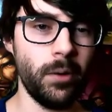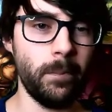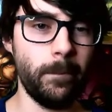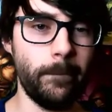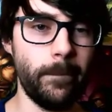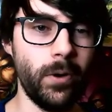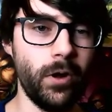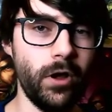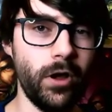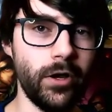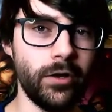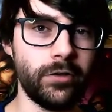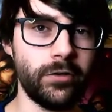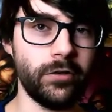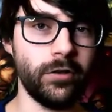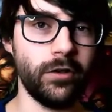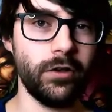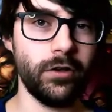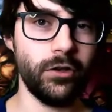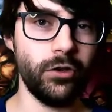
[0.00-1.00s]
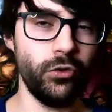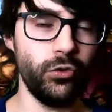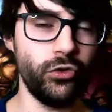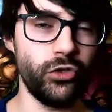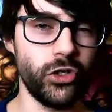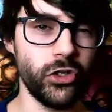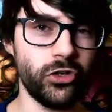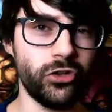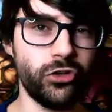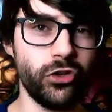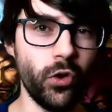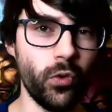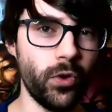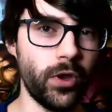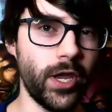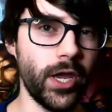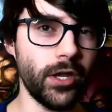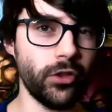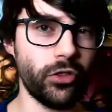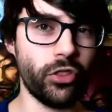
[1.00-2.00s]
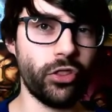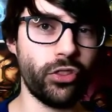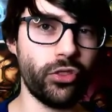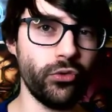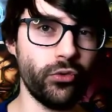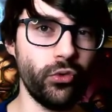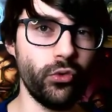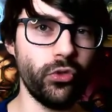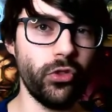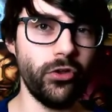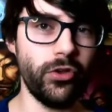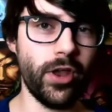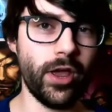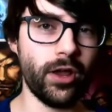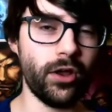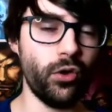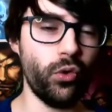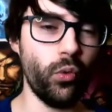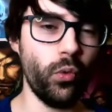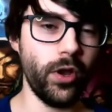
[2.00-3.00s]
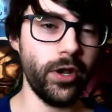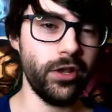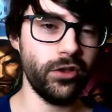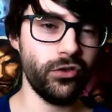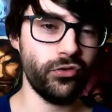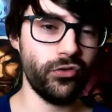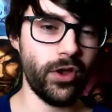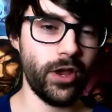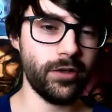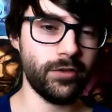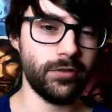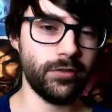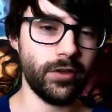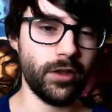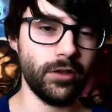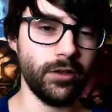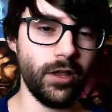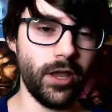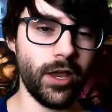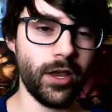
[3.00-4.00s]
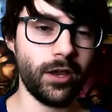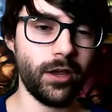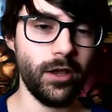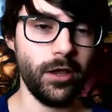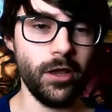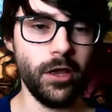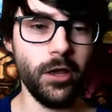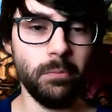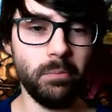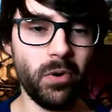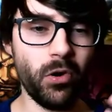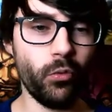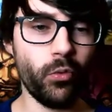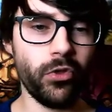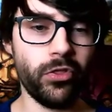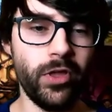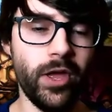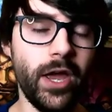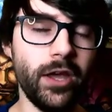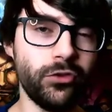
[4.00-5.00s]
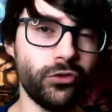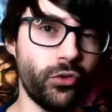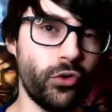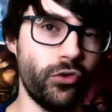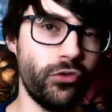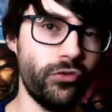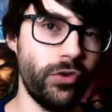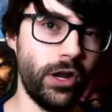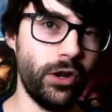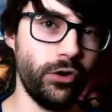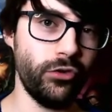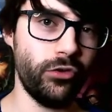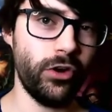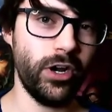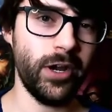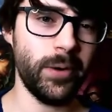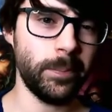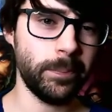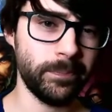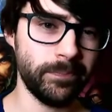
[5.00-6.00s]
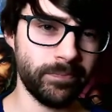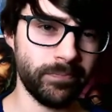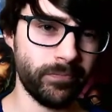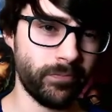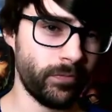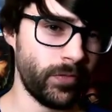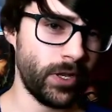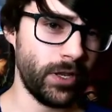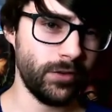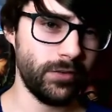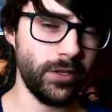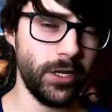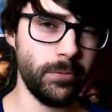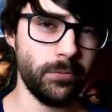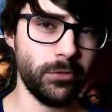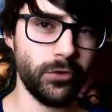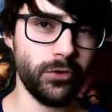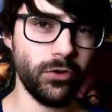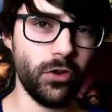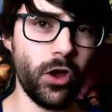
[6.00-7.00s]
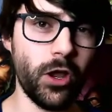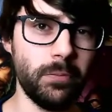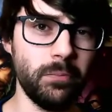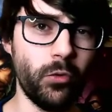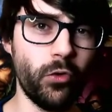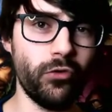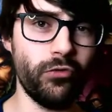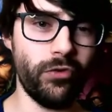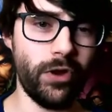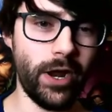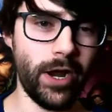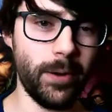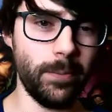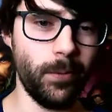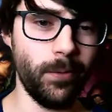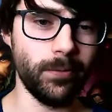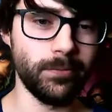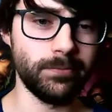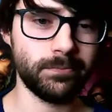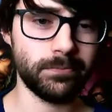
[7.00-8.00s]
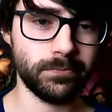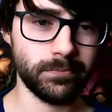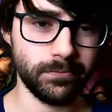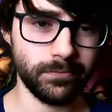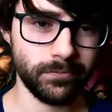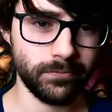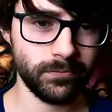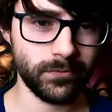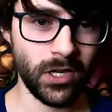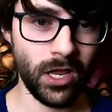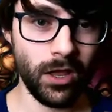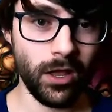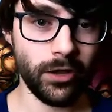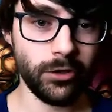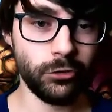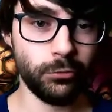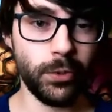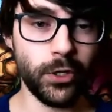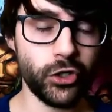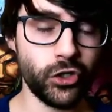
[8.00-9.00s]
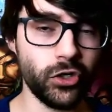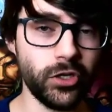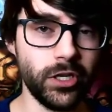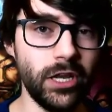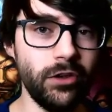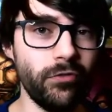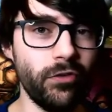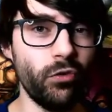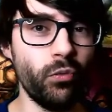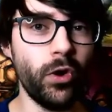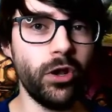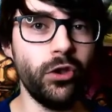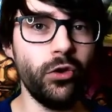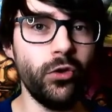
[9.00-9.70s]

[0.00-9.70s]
but you just don't get through the deck quite as fast as I'd like. But with Hexcore Foundry, it seems a lot more viable, especially even when you